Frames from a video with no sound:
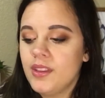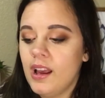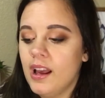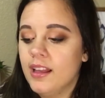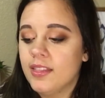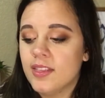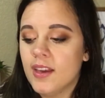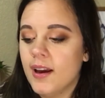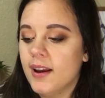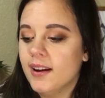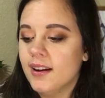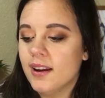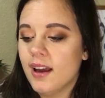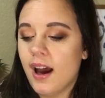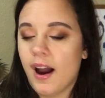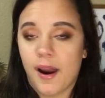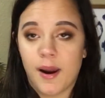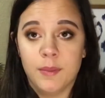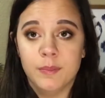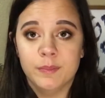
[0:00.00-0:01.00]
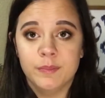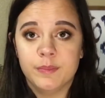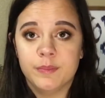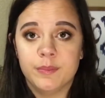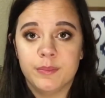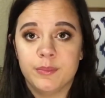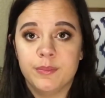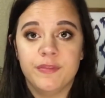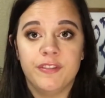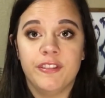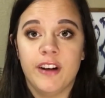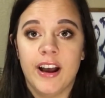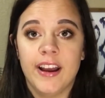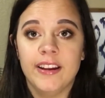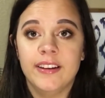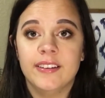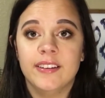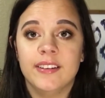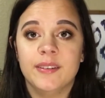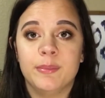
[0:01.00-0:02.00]
and then I'm
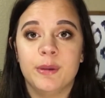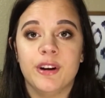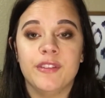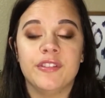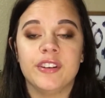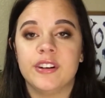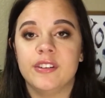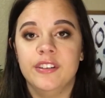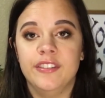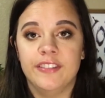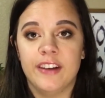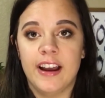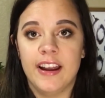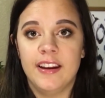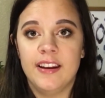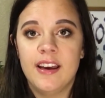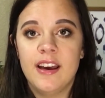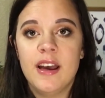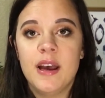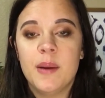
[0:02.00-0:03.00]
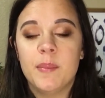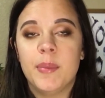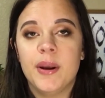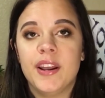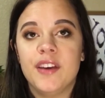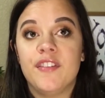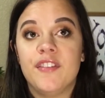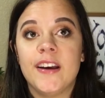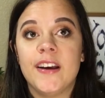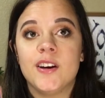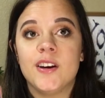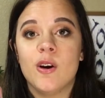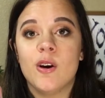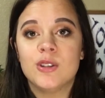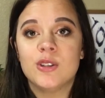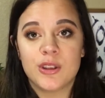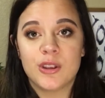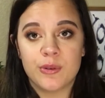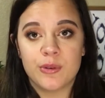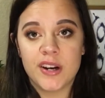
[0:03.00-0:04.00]
fine, perfectly fine. But if I go
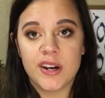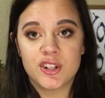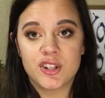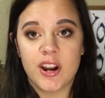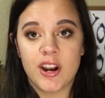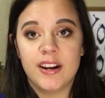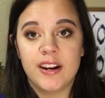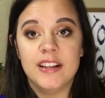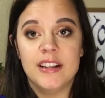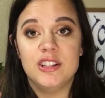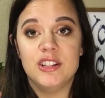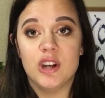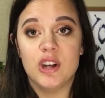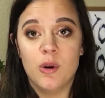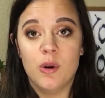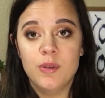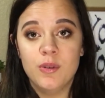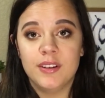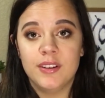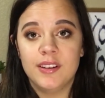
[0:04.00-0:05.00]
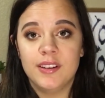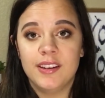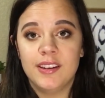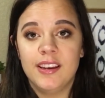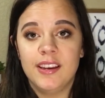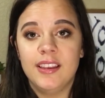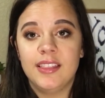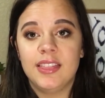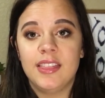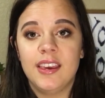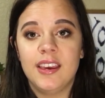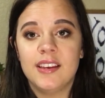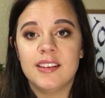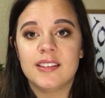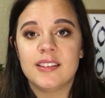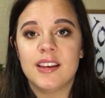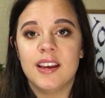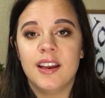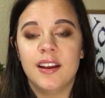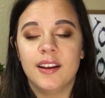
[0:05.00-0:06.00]
to the restaurant and I don't eat
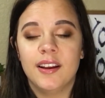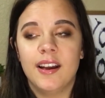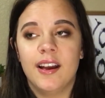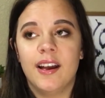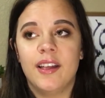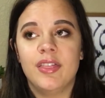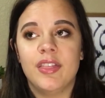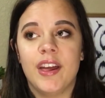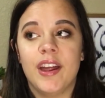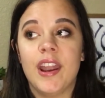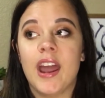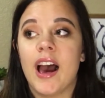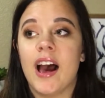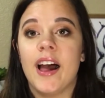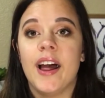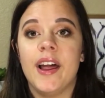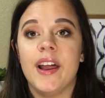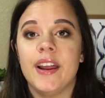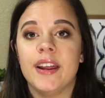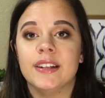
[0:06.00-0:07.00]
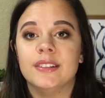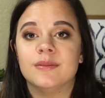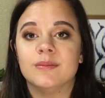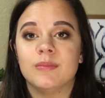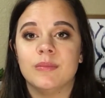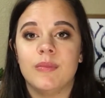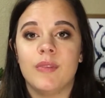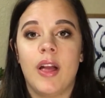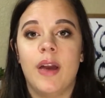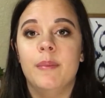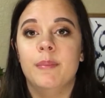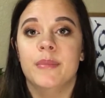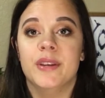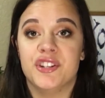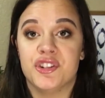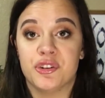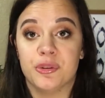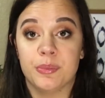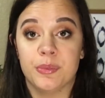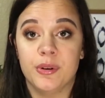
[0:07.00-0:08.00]
these, then I am
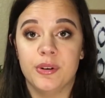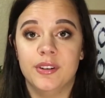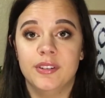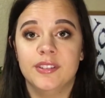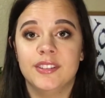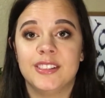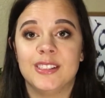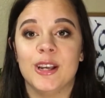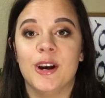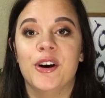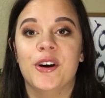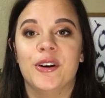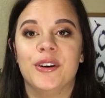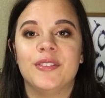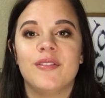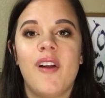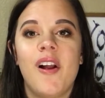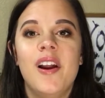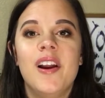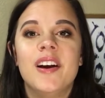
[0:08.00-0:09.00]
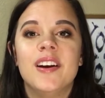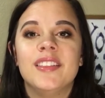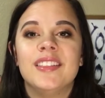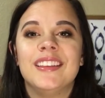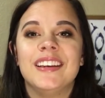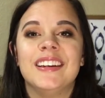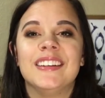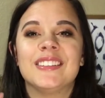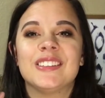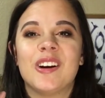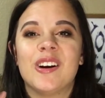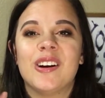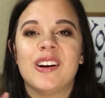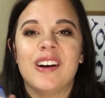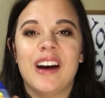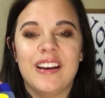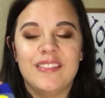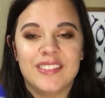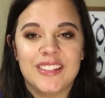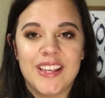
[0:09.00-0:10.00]
miserable. So these are a
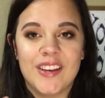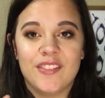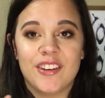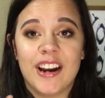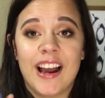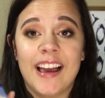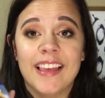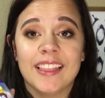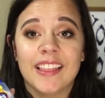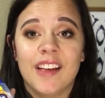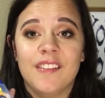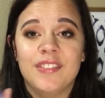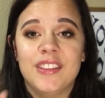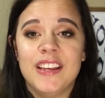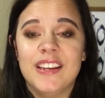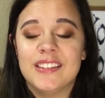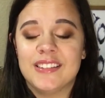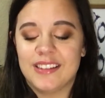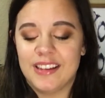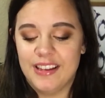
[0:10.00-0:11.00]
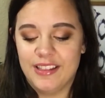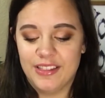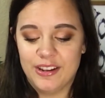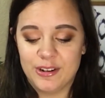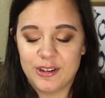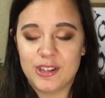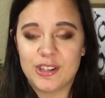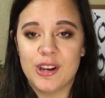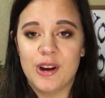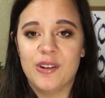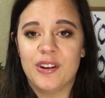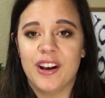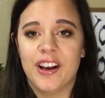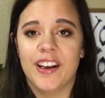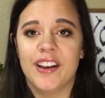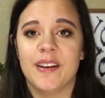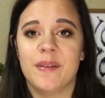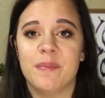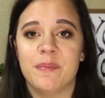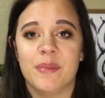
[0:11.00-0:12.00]
lifesaver. I love these and they're so
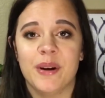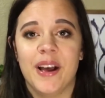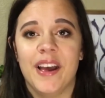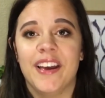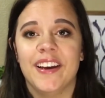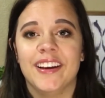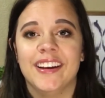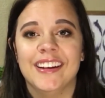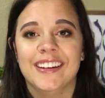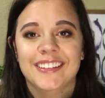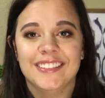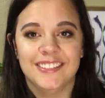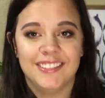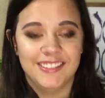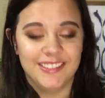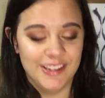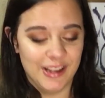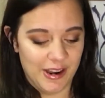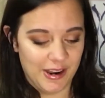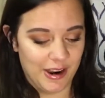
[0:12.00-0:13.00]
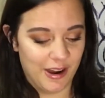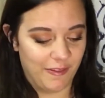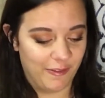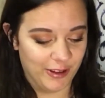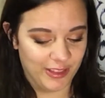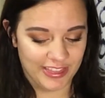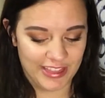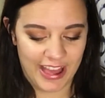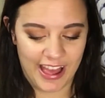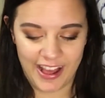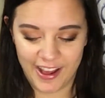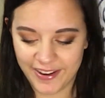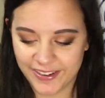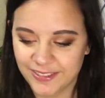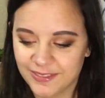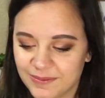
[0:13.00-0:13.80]
good, but enough with that.